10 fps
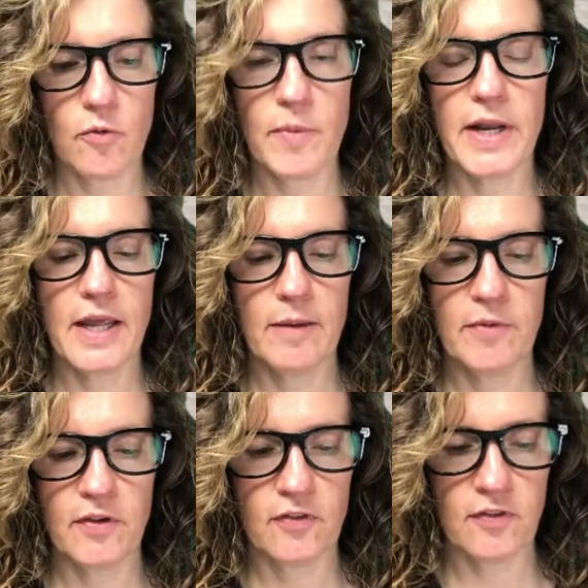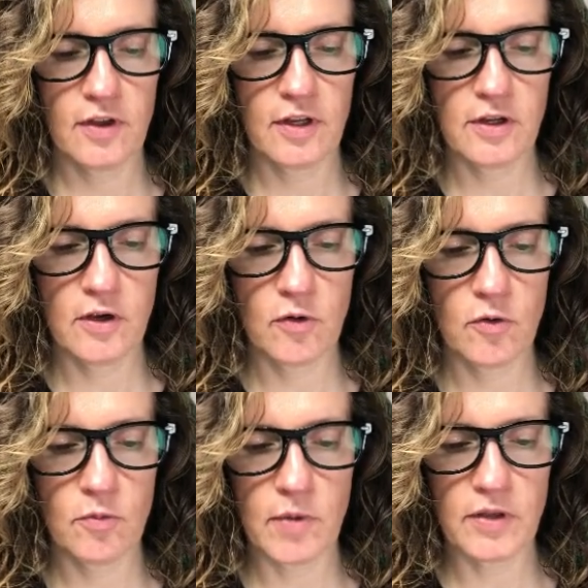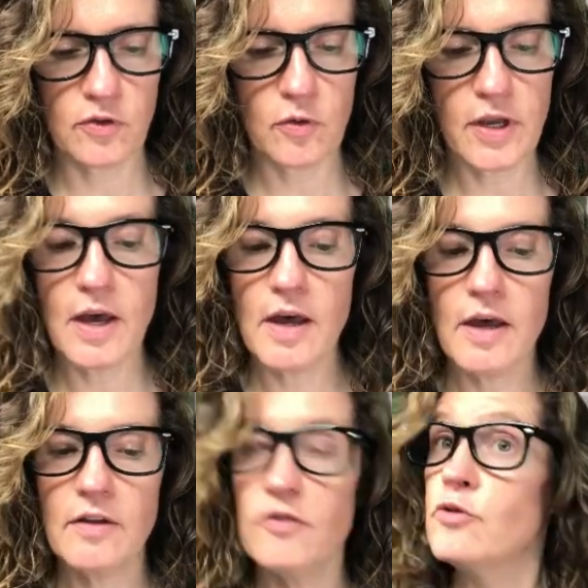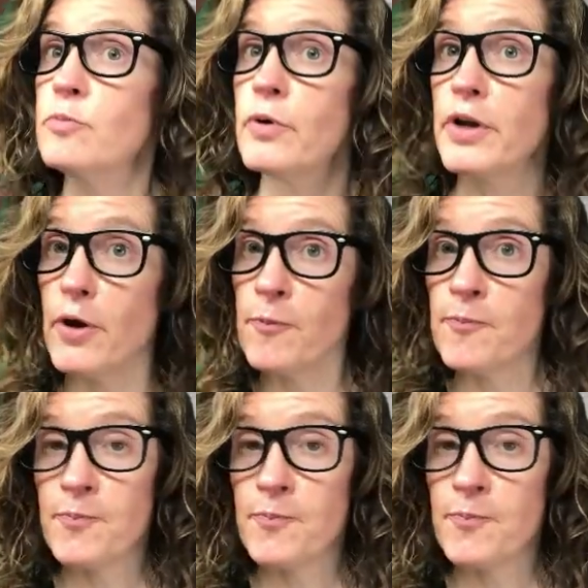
my name is Inigo Montoya 2.0.